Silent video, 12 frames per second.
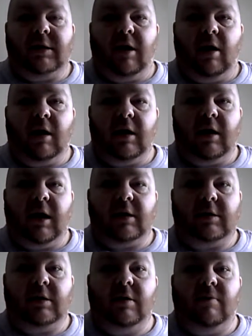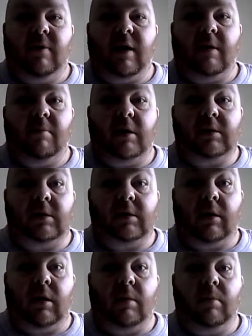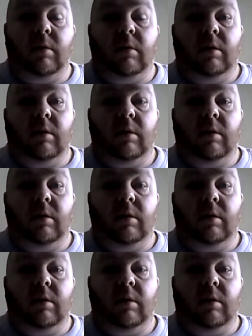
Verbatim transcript: Target and get two for that most of the time.